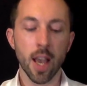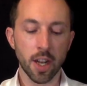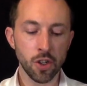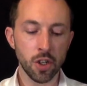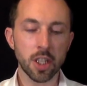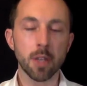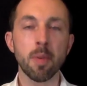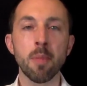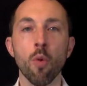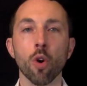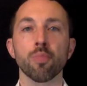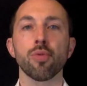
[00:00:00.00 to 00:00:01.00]
and you need to be
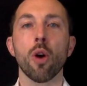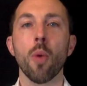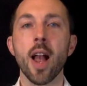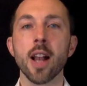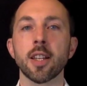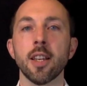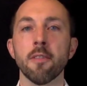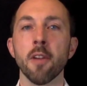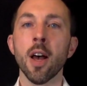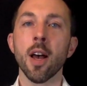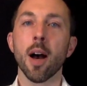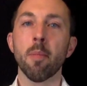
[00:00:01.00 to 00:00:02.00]
more
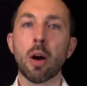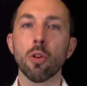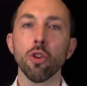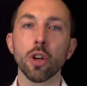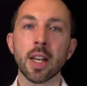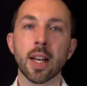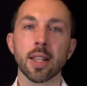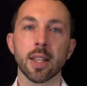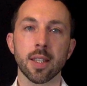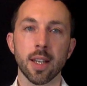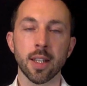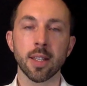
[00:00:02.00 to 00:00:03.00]
proactive about looking at
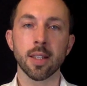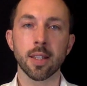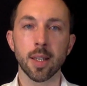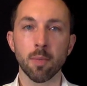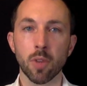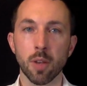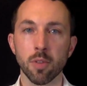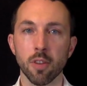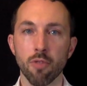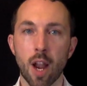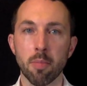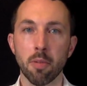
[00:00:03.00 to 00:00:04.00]
the signs and symptoms
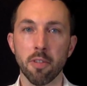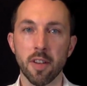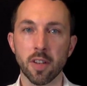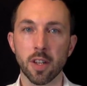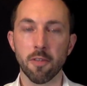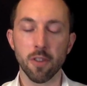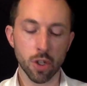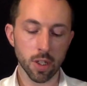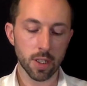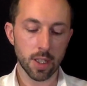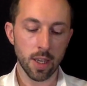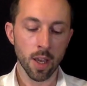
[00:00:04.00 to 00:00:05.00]
of riboflavin
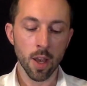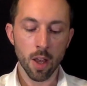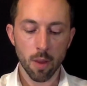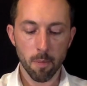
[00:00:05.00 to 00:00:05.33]
deficiency,